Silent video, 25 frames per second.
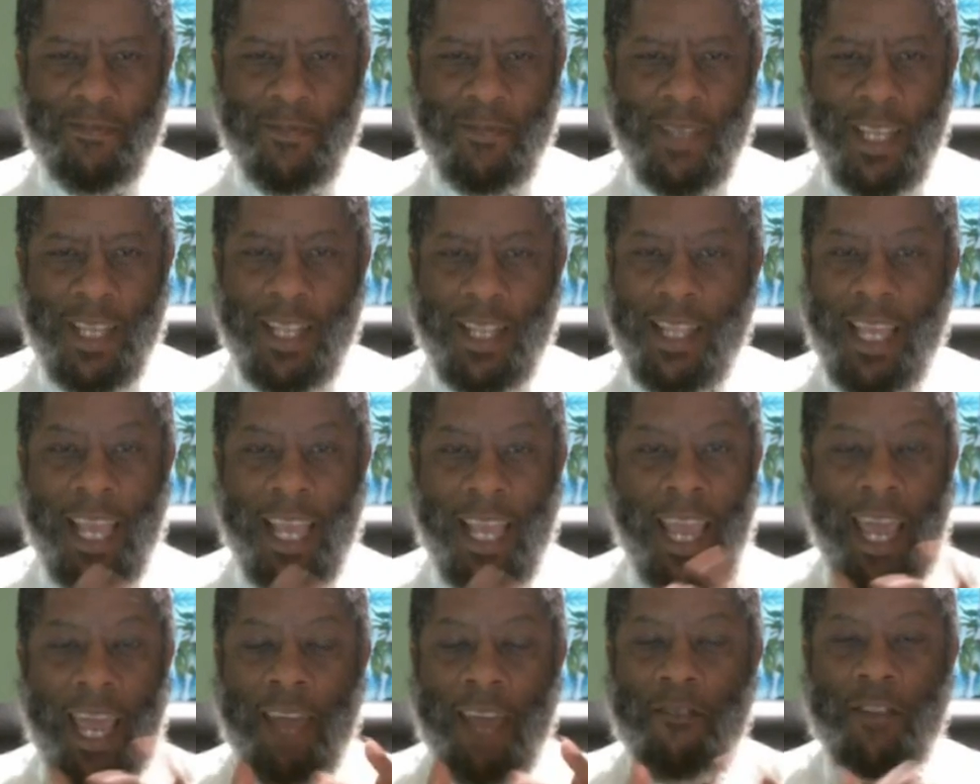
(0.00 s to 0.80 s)
and
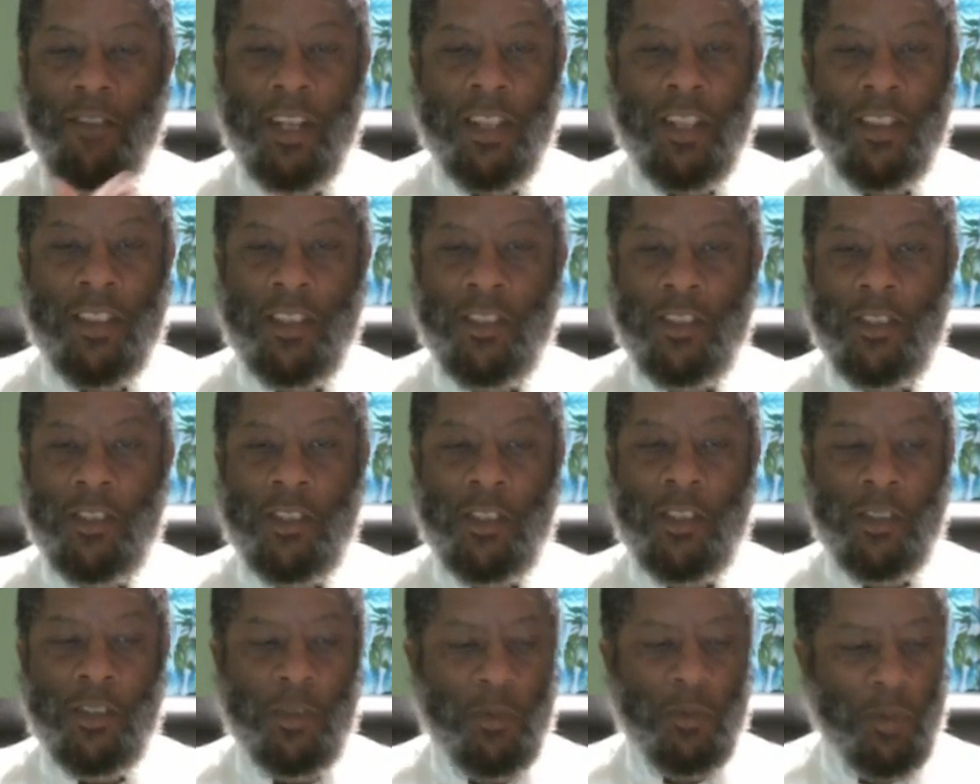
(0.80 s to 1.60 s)
they have nothing
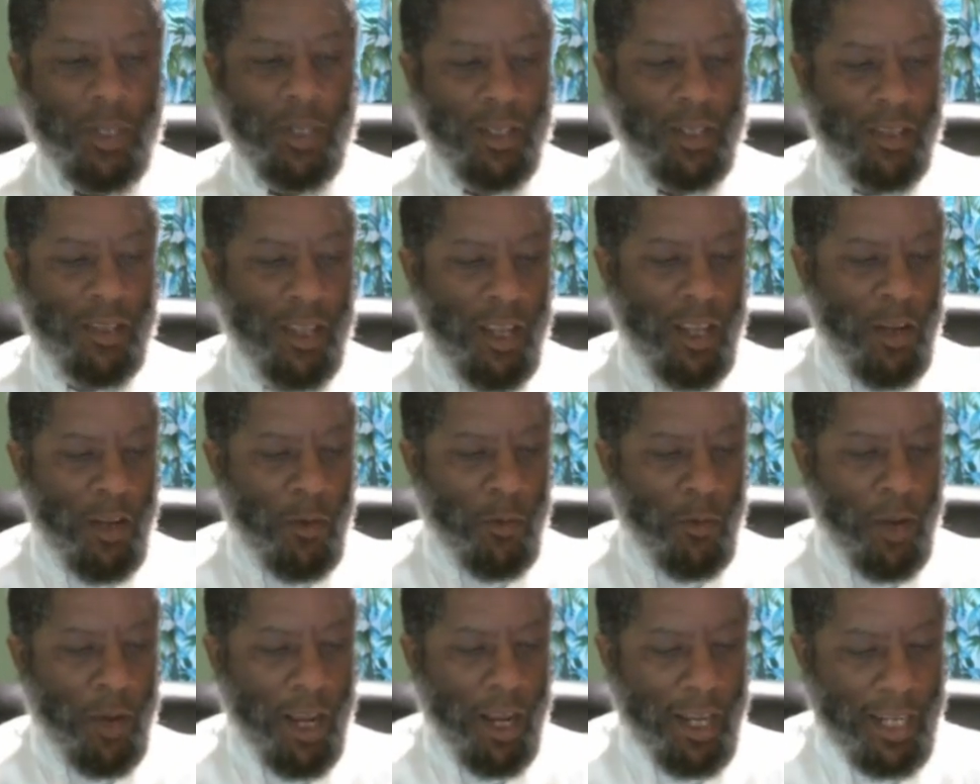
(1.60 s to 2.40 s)
to do with
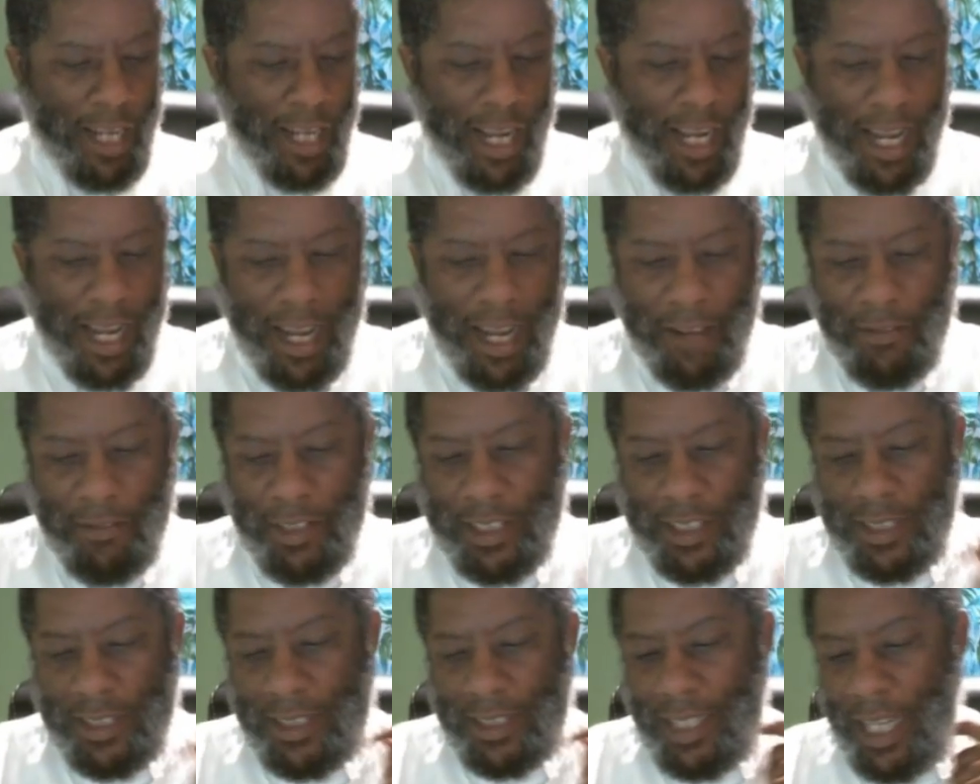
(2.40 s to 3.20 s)
reality. I have
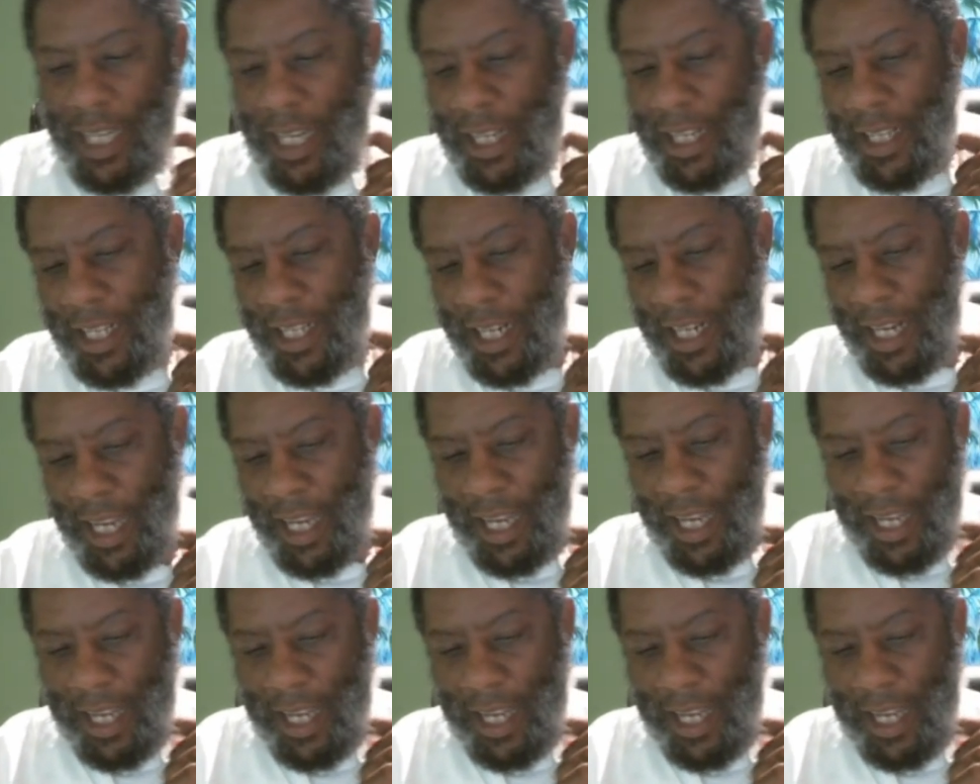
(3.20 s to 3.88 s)
this saying that I,